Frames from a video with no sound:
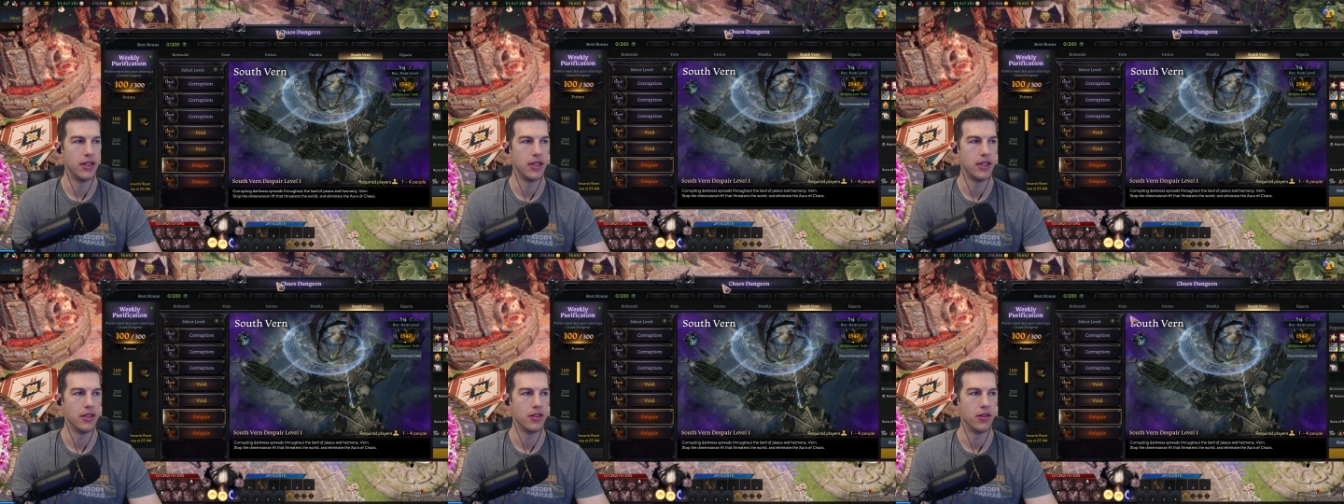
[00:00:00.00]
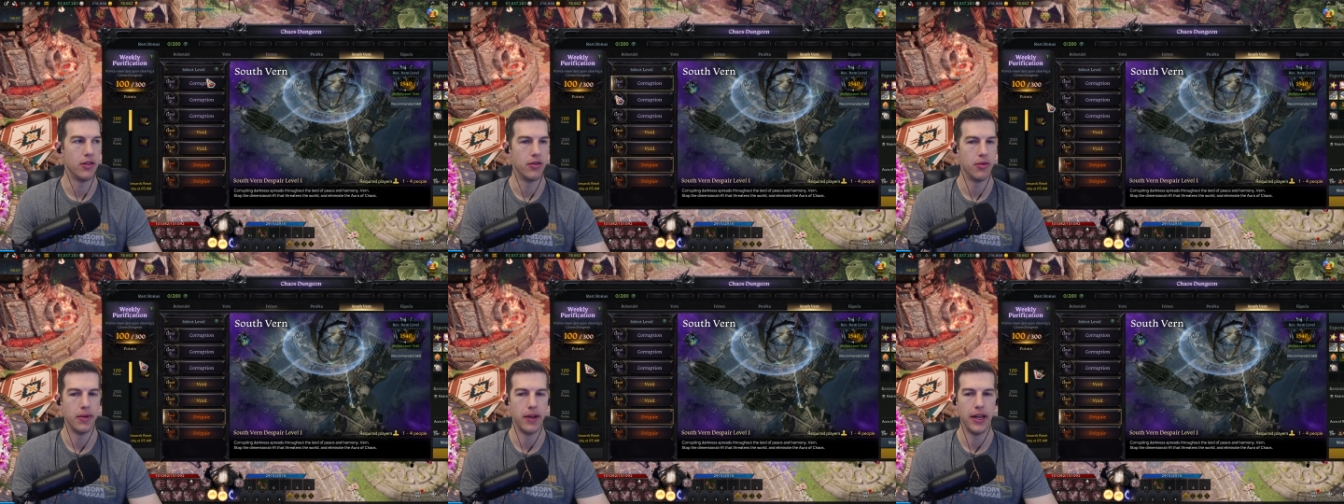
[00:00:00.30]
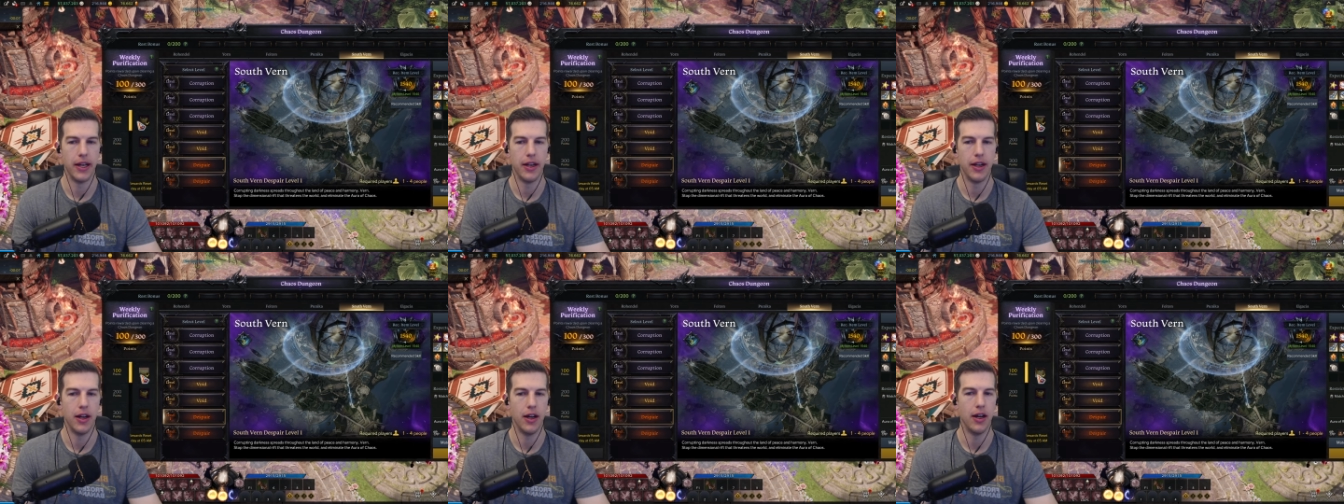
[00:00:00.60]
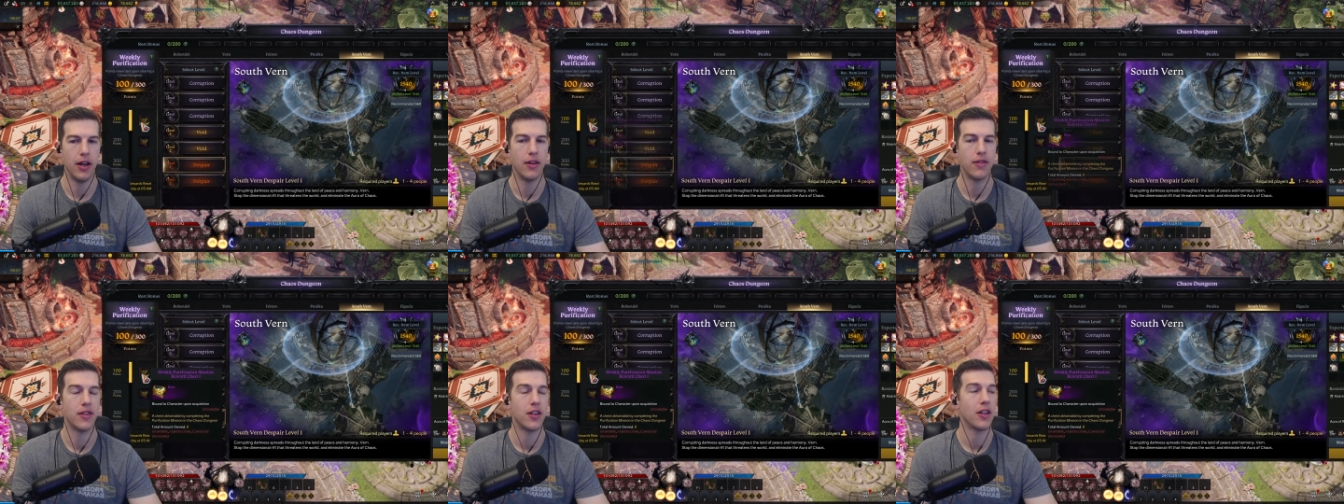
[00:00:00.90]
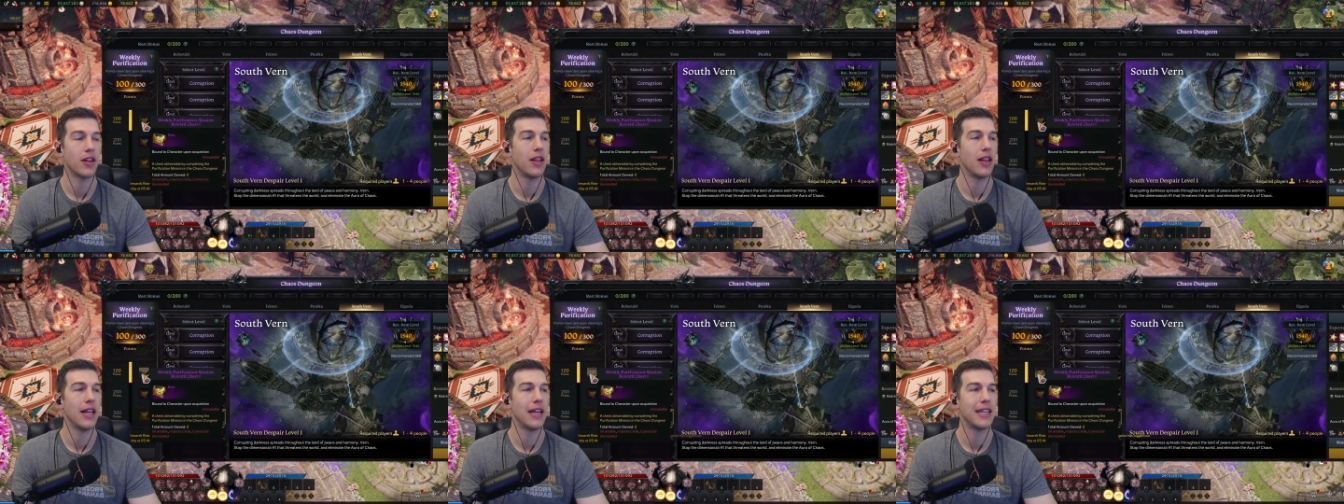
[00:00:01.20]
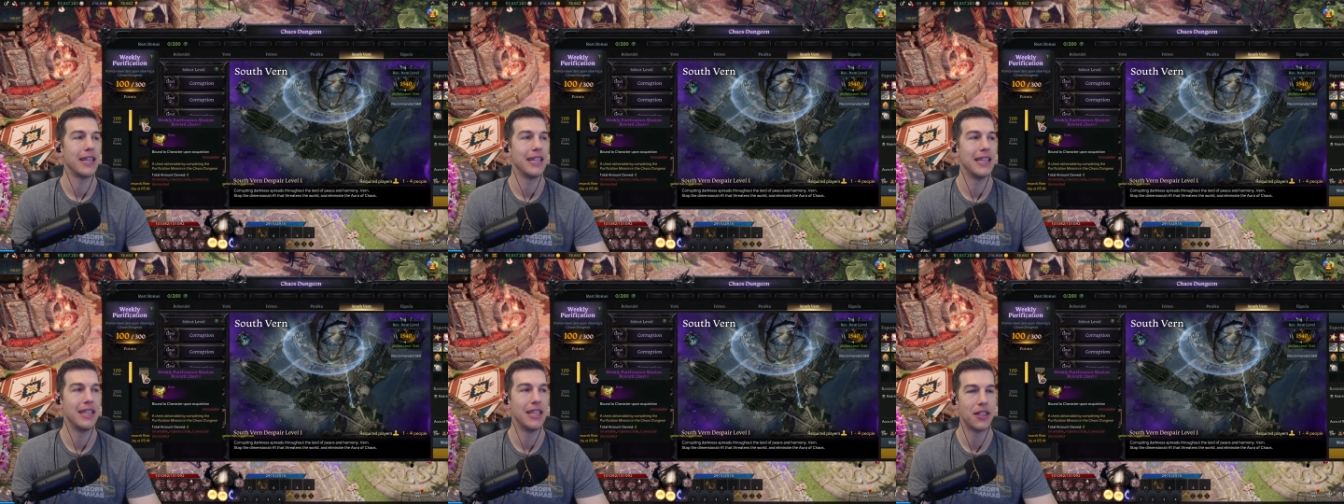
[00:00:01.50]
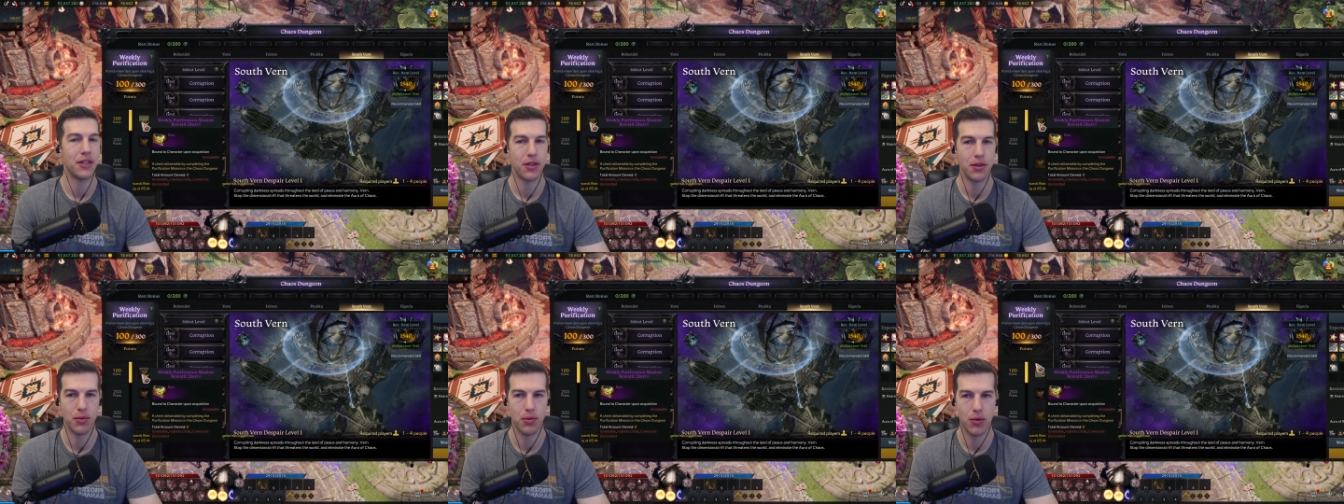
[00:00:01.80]
see it's over my head. After collecting
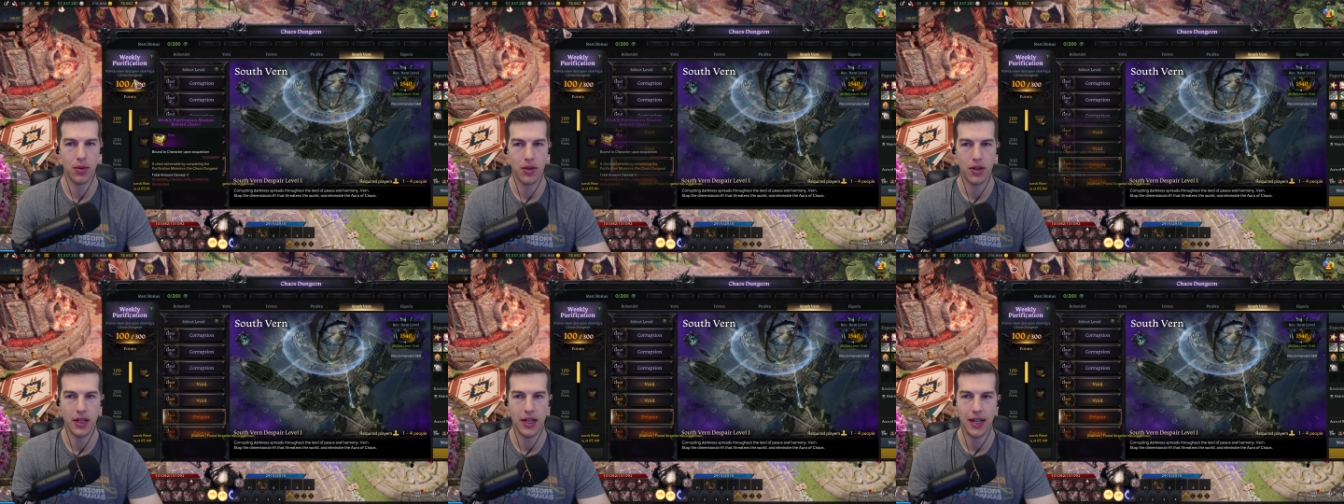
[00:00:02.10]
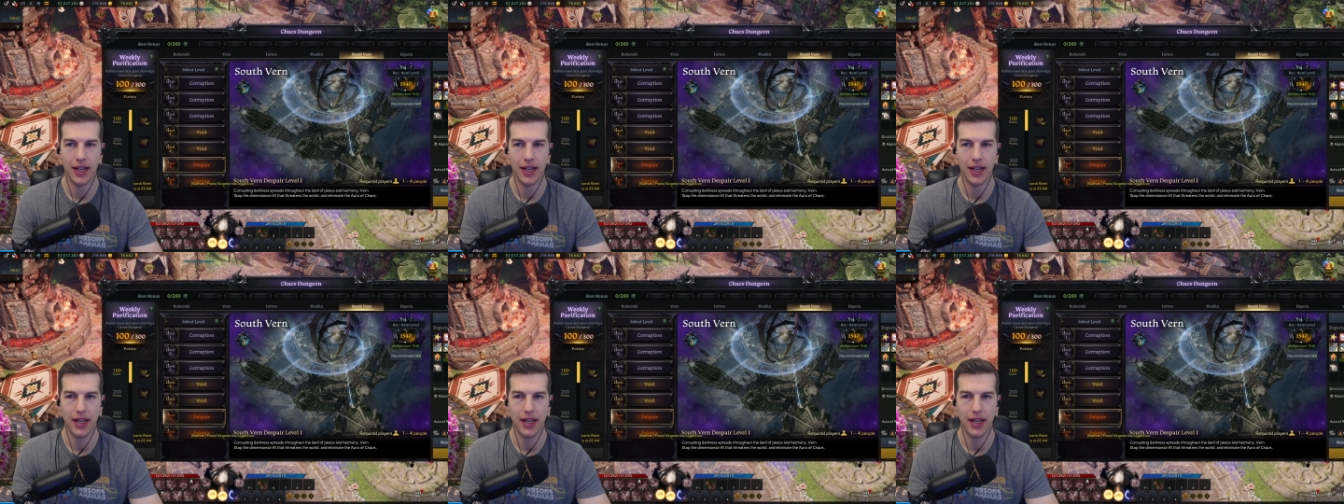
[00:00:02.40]
this reward,